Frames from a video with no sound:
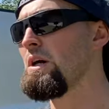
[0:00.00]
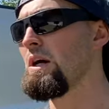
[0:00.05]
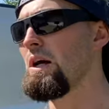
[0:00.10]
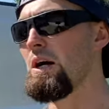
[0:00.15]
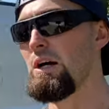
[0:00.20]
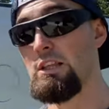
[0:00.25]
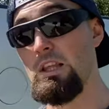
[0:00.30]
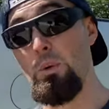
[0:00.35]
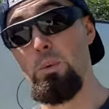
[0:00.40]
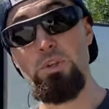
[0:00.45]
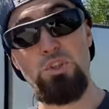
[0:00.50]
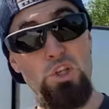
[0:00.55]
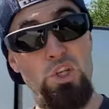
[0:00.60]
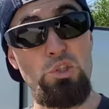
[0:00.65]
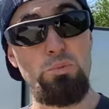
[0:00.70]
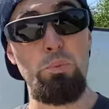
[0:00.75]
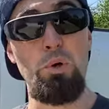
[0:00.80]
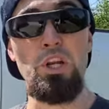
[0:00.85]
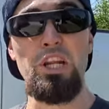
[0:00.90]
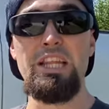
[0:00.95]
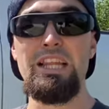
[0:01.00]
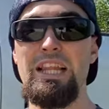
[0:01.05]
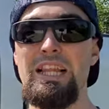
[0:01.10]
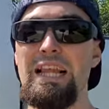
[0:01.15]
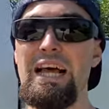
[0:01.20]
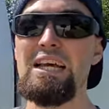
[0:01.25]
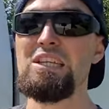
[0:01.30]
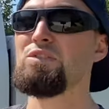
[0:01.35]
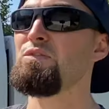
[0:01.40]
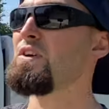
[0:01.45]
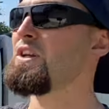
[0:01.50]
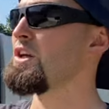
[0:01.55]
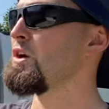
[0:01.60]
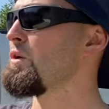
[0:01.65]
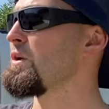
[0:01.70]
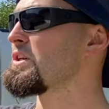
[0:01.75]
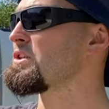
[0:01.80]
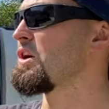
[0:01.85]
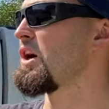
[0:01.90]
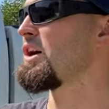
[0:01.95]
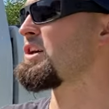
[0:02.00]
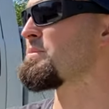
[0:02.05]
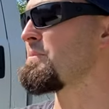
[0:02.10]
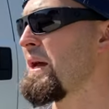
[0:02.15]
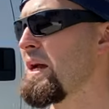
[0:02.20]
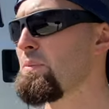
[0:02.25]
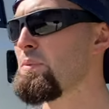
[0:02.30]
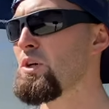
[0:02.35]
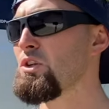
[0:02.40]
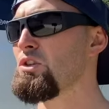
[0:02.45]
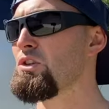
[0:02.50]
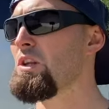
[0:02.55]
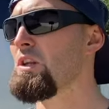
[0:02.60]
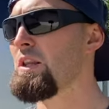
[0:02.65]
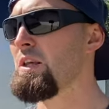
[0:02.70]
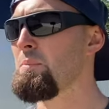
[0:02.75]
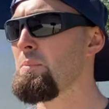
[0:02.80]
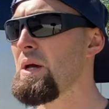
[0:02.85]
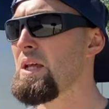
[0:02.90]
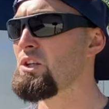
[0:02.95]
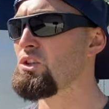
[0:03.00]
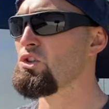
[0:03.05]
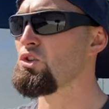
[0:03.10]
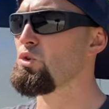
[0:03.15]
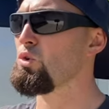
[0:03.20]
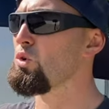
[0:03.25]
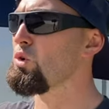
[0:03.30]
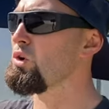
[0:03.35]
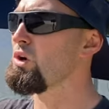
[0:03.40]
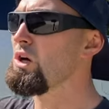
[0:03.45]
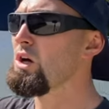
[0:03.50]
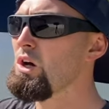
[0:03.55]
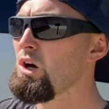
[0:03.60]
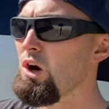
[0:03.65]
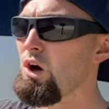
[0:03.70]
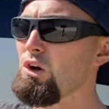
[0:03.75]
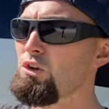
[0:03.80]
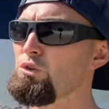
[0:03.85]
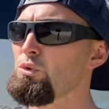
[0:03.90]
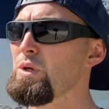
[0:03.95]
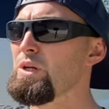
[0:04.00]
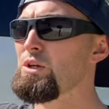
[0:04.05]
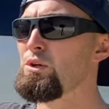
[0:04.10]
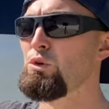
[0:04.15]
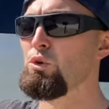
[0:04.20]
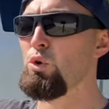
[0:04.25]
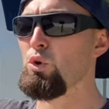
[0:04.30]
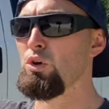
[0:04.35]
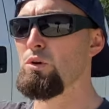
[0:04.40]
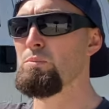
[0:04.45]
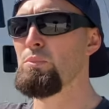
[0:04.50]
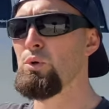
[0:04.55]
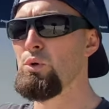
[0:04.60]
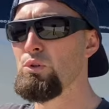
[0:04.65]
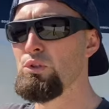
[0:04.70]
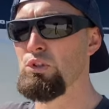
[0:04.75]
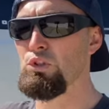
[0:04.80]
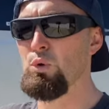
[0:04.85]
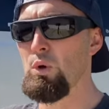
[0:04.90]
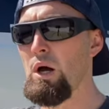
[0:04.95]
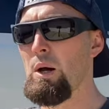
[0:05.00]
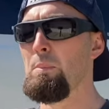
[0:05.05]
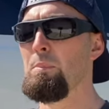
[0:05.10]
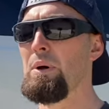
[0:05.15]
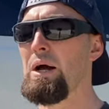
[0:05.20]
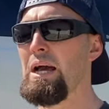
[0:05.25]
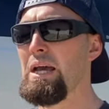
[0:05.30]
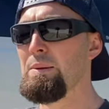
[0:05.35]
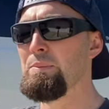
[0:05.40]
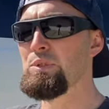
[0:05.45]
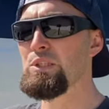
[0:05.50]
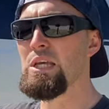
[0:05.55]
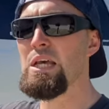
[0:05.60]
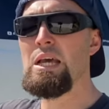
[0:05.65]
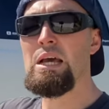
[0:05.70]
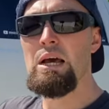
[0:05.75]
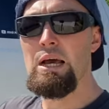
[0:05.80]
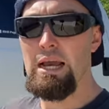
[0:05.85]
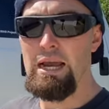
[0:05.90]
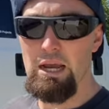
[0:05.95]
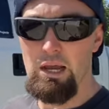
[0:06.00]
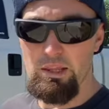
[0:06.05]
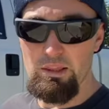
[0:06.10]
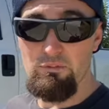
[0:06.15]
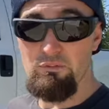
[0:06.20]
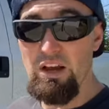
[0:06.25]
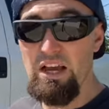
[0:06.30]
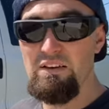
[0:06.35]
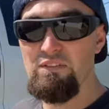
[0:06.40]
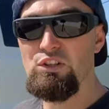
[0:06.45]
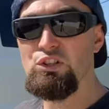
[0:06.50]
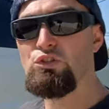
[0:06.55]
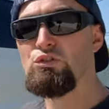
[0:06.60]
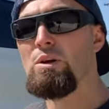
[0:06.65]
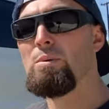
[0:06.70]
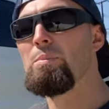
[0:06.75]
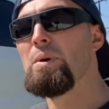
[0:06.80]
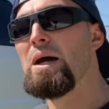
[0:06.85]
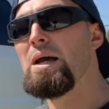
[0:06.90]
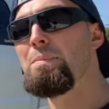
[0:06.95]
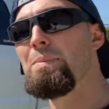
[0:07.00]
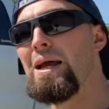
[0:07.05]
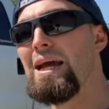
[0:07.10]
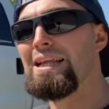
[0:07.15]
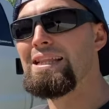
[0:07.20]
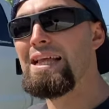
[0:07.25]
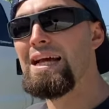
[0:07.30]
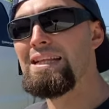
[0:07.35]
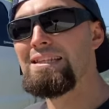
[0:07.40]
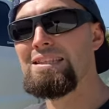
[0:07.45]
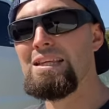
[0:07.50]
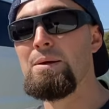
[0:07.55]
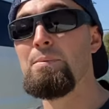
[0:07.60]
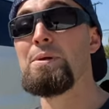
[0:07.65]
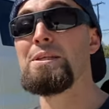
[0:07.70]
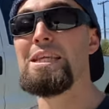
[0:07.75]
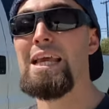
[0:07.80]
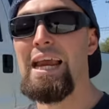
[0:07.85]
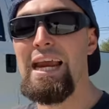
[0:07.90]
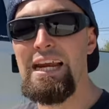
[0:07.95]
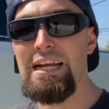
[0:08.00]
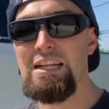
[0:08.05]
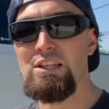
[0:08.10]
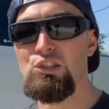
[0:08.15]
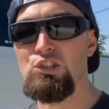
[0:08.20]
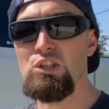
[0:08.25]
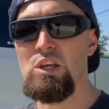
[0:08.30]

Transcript: uh, that we just put in the last video, exhaust back pressure delete pedestal, all new intercooler boots, new up pipes, uh, the 5 inch straight pipe, and that tip is 8 inch